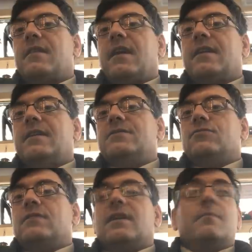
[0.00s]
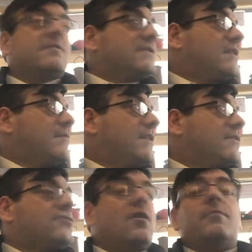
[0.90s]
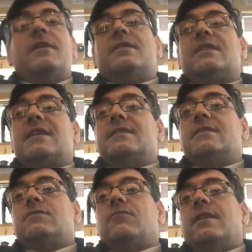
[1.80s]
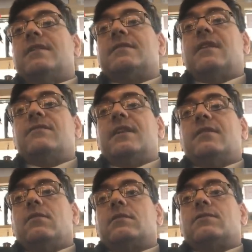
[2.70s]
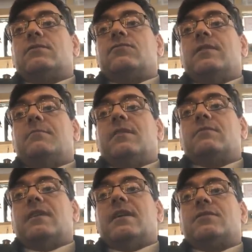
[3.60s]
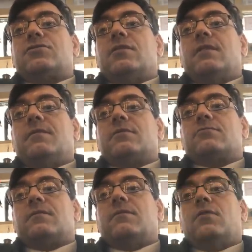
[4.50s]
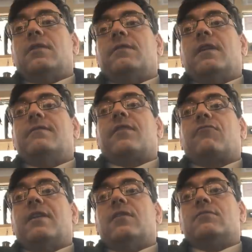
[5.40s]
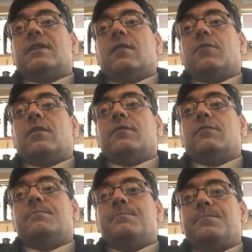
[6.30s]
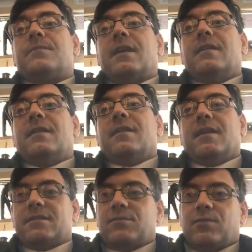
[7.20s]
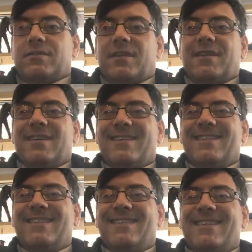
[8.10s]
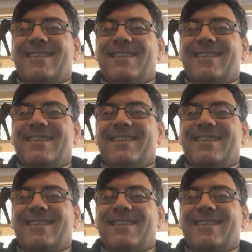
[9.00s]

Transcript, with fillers: other than that, guys, you can come to see me at the shop. It's Antiques Arena, 78 Oxford Street, Mountain Ash, Charlie Fox Road, 45, 3 Hotel Bravo. Thanks for watching.